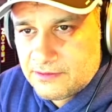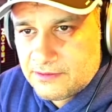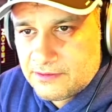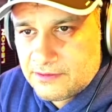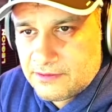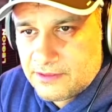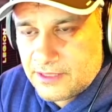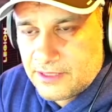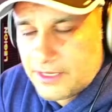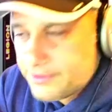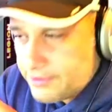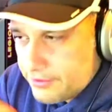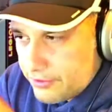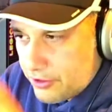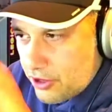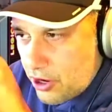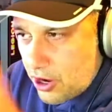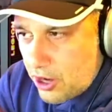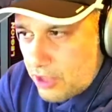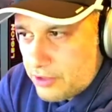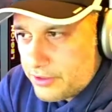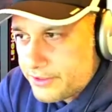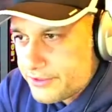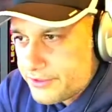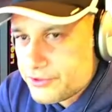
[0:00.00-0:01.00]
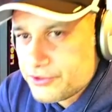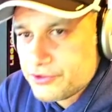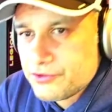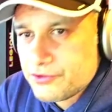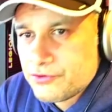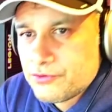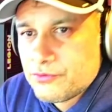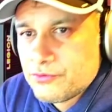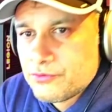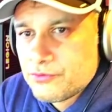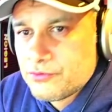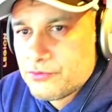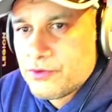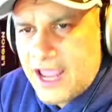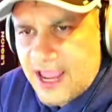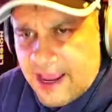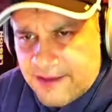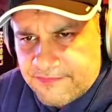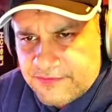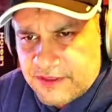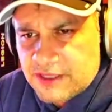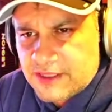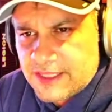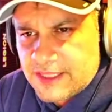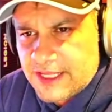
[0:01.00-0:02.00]
And they're calling to have
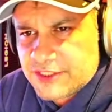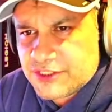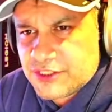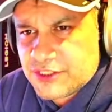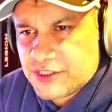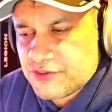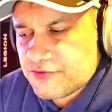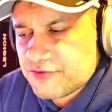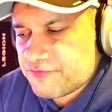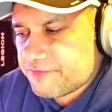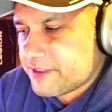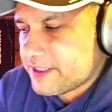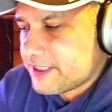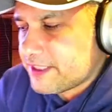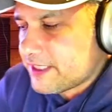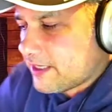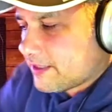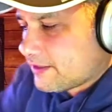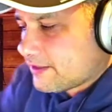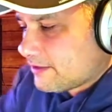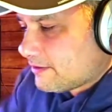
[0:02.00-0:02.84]
the elections redone.